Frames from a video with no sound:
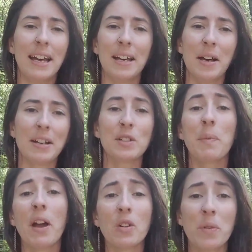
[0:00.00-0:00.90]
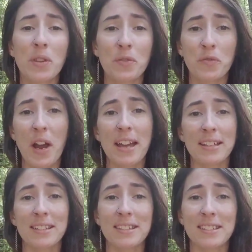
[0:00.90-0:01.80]
uninspired with your
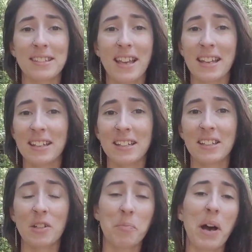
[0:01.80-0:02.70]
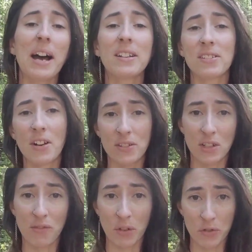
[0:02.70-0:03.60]
friends, like your body starts
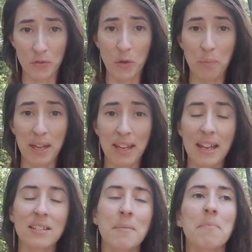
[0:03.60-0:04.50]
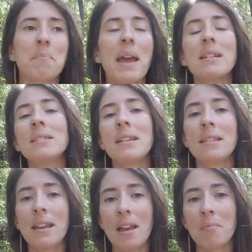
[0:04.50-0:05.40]
to feel droopy. It's amazing
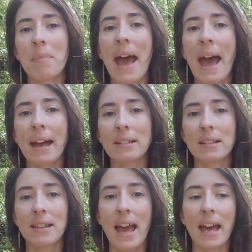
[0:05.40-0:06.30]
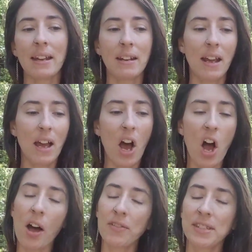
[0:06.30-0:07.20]
the impact that
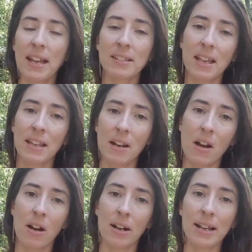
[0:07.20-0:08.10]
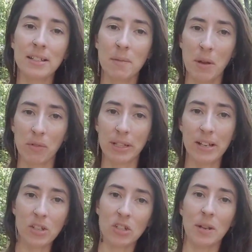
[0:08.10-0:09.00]
offsets in our intimate
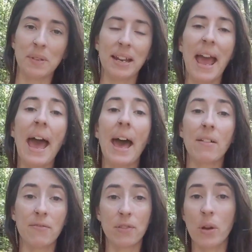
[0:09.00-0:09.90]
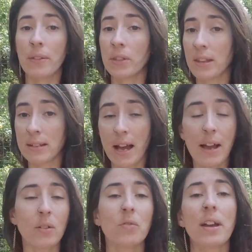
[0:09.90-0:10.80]
relationships can have throughout the
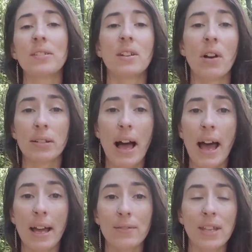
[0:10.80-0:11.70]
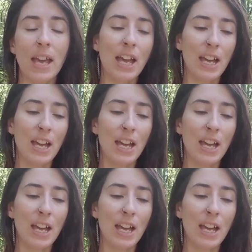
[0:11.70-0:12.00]
entire rest of our lives,